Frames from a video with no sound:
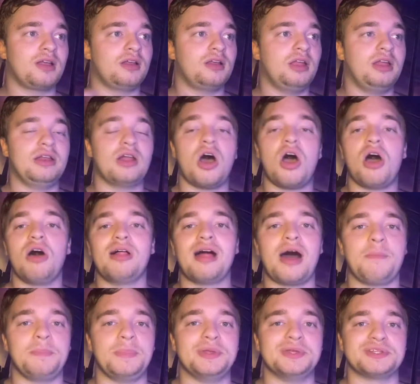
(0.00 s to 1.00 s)
an all-out
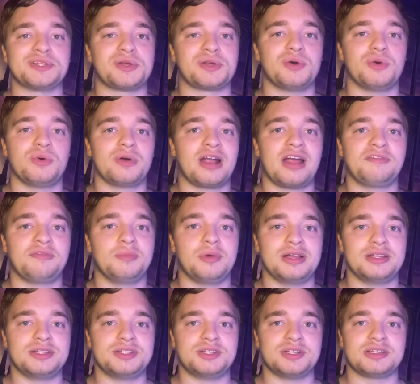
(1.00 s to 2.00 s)
musical where
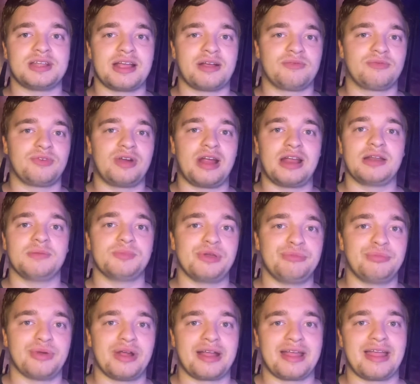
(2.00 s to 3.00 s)
everybody's just, like, randomly
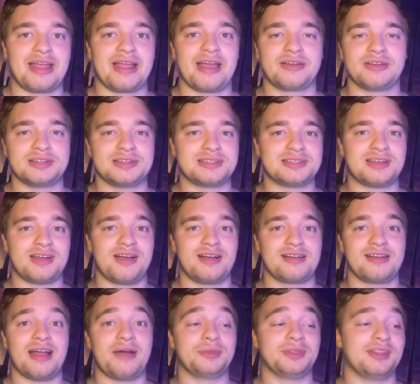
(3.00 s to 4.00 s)
breaking out into a song.
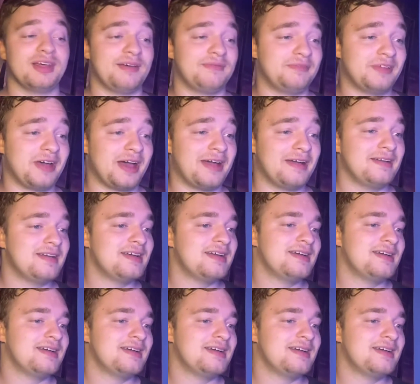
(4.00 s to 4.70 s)
I would love that.